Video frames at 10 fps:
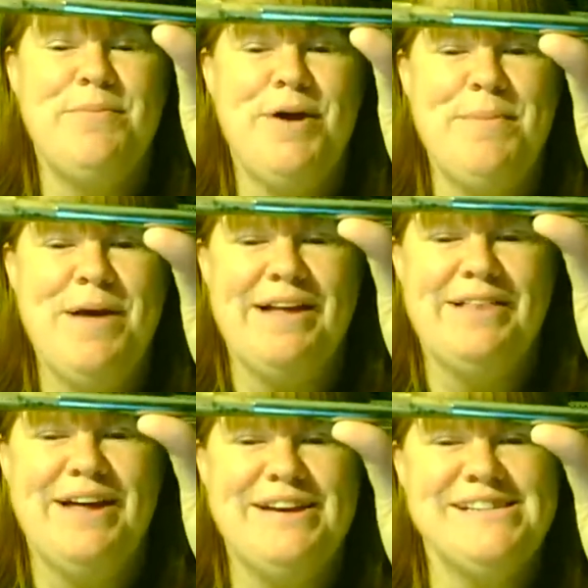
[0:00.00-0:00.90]
It brought back a
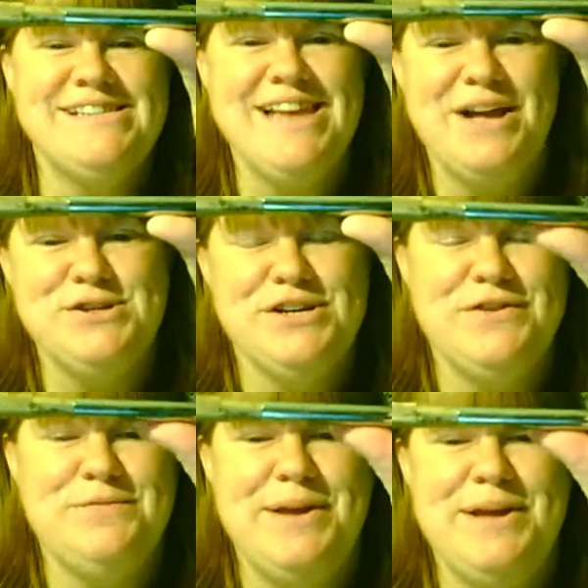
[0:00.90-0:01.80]
lot of
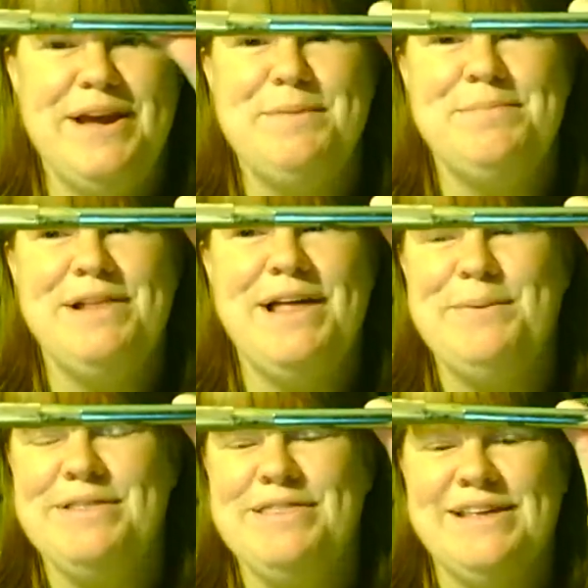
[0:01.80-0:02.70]
nostalgia of me playing
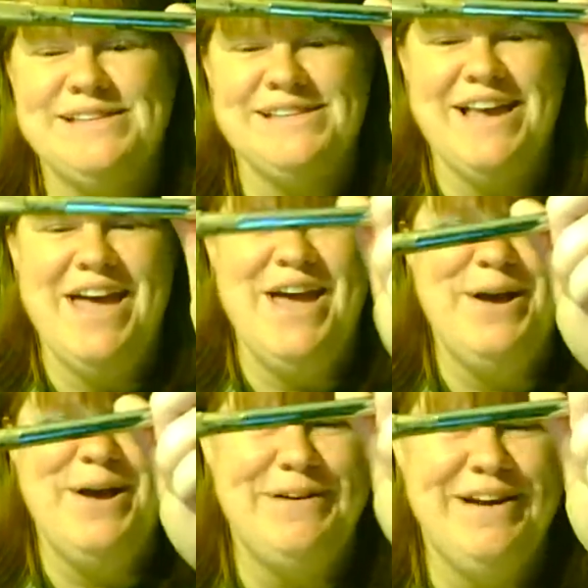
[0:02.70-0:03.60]
with this
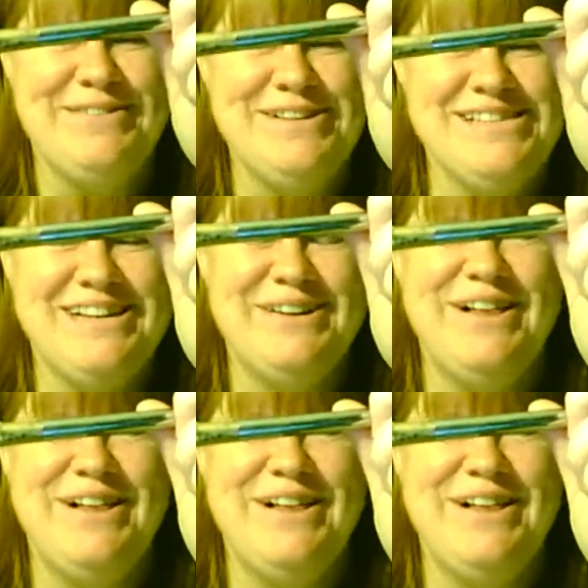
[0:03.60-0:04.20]
when I was little.